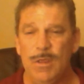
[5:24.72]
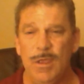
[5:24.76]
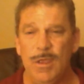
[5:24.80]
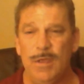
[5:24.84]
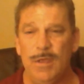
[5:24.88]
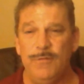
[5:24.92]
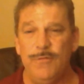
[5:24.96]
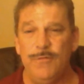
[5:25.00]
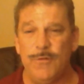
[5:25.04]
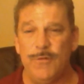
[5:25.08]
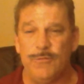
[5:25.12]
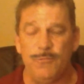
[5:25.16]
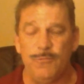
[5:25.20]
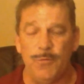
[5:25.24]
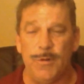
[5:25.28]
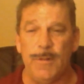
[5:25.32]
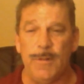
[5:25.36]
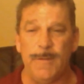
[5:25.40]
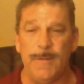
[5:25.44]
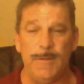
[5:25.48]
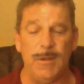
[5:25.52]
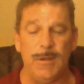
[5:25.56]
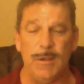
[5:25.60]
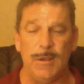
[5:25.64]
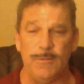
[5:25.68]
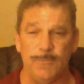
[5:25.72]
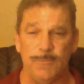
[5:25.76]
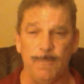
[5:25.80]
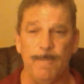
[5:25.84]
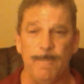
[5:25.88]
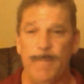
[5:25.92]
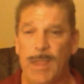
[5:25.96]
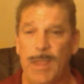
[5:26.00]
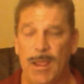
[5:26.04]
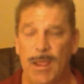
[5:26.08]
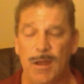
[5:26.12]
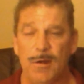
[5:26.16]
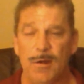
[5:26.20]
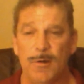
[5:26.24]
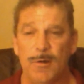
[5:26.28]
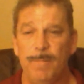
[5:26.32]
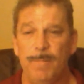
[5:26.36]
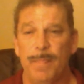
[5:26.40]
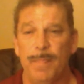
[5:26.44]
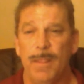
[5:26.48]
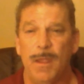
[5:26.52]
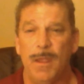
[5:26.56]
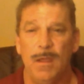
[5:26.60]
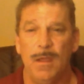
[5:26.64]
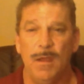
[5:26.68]
it just really doesn't matter.
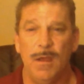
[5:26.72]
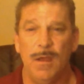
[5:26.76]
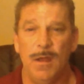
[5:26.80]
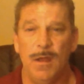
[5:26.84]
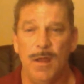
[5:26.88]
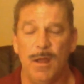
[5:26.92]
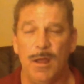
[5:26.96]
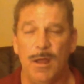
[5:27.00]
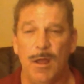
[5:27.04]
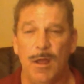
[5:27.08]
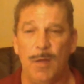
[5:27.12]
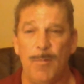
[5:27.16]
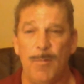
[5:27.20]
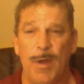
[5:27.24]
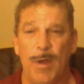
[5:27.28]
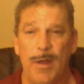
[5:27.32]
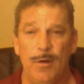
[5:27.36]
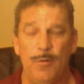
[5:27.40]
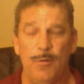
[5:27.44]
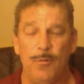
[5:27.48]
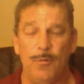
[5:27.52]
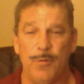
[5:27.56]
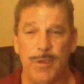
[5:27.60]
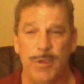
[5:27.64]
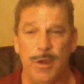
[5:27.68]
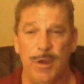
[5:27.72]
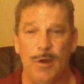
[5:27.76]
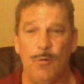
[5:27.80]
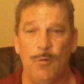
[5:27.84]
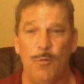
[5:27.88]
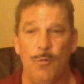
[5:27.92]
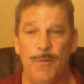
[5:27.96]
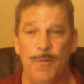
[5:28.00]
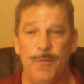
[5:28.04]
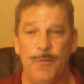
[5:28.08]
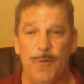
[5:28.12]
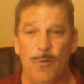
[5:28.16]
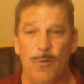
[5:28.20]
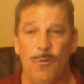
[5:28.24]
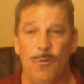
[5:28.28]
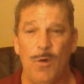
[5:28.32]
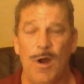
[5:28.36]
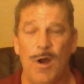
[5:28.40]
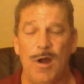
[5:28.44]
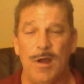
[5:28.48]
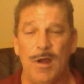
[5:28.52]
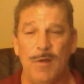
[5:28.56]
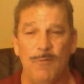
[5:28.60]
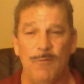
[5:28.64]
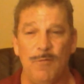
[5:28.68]
I don't care what their
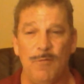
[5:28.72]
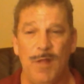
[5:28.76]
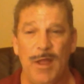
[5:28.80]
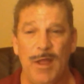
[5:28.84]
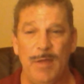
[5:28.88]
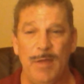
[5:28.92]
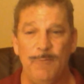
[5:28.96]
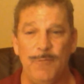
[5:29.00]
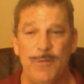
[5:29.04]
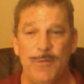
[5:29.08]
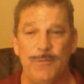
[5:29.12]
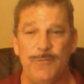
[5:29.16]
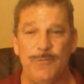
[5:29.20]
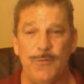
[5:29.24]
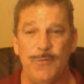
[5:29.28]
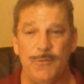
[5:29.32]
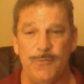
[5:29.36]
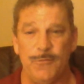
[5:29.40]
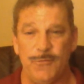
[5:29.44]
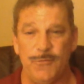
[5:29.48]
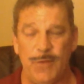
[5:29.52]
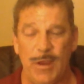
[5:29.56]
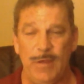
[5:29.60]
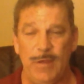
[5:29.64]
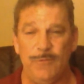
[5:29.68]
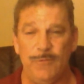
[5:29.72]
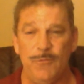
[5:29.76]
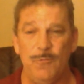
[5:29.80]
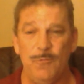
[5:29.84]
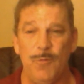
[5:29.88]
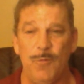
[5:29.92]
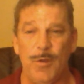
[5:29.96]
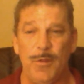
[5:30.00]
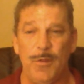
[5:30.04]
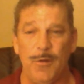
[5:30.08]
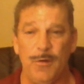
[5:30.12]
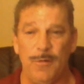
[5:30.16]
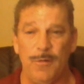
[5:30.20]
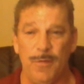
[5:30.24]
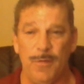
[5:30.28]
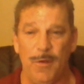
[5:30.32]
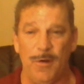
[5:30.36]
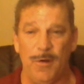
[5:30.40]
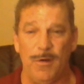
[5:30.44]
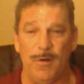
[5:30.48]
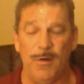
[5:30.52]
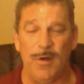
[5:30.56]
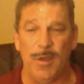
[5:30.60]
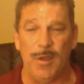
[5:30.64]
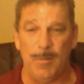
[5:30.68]
walk of life is, their station, whether
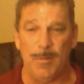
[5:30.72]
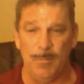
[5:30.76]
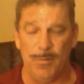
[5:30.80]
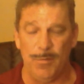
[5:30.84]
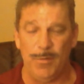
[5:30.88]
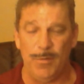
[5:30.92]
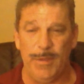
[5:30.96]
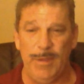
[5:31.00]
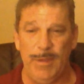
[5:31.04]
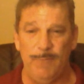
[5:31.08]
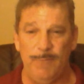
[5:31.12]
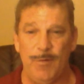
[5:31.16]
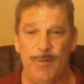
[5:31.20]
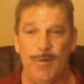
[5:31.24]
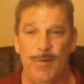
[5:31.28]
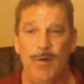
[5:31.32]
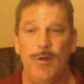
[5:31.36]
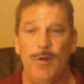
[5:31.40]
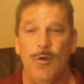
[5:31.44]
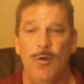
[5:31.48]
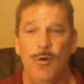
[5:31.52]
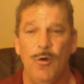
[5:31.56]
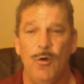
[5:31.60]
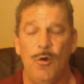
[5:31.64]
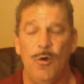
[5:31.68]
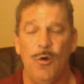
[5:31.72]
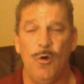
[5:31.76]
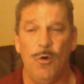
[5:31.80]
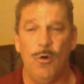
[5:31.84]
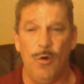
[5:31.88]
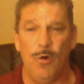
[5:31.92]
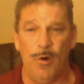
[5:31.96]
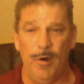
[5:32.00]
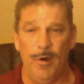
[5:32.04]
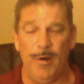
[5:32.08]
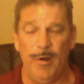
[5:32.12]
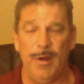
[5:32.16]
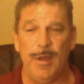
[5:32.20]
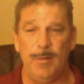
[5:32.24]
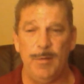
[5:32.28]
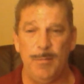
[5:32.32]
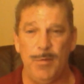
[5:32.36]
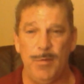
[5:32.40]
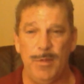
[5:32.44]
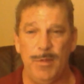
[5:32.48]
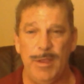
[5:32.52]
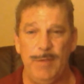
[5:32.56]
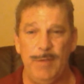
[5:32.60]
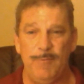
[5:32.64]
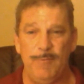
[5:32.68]
they're an unbeliever or an
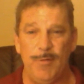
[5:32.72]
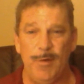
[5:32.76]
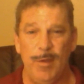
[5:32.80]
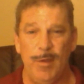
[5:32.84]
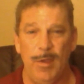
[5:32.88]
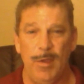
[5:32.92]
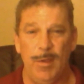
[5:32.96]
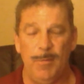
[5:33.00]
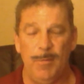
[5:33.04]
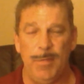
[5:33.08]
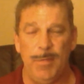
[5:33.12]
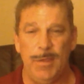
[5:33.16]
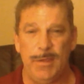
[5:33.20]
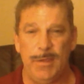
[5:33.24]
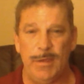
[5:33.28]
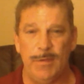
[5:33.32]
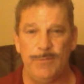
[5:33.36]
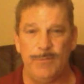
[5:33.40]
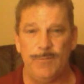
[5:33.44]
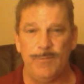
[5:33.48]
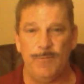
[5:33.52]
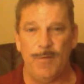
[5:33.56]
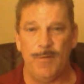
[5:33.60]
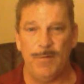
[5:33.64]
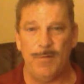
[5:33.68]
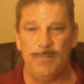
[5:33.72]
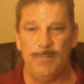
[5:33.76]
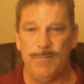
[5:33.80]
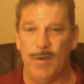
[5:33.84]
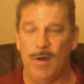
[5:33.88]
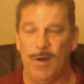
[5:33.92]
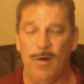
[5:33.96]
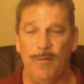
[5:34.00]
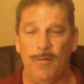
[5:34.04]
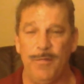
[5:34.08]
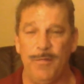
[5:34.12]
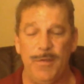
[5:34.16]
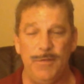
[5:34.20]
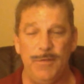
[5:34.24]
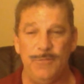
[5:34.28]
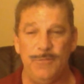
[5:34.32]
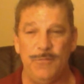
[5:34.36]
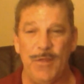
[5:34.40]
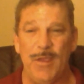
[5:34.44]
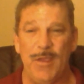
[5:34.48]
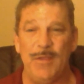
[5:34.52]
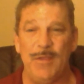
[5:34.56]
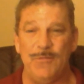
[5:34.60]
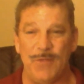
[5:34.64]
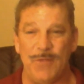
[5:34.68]
unbeliever, because of all these
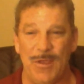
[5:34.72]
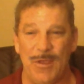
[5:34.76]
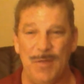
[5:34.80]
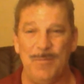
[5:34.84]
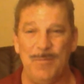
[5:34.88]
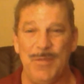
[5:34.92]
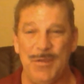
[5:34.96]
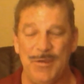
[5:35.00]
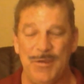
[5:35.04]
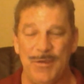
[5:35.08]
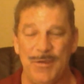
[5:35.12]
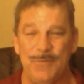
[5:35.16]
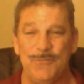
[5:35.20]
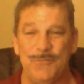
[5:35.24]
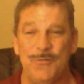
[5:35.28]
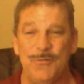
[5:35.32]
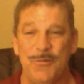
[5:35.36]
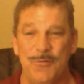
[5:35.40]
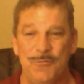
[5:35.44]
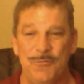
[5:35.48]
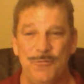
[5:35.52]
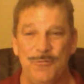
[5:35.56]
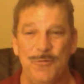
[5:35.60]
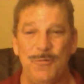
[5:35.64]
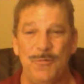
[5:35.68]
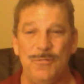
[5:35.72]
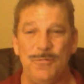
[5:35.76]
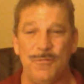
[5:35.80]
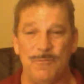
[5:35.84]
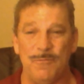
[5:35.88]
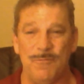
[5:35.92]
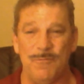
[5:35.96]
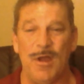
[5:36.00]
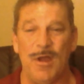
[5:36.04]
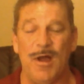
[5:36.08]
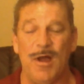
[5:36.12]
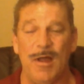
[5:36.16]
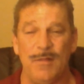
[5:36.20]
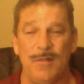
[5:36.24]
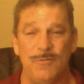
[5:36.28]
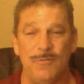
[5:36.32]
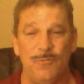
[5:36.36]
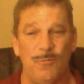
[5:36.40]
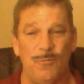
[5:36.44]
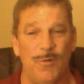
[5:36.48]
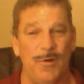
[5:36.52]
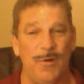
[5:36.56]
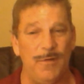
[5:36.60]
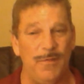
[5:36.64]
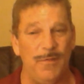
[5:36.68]
things and because of the truth of
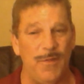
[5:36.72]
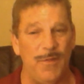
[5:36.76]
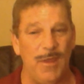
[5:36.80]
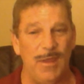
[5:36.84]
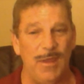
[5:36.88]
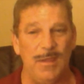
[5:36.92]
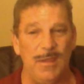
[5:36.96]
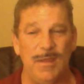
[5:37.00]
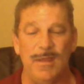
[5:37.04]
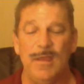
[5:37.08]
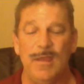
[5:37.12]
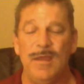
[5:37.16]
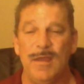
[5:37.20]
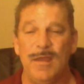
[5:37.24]
God's word. Thank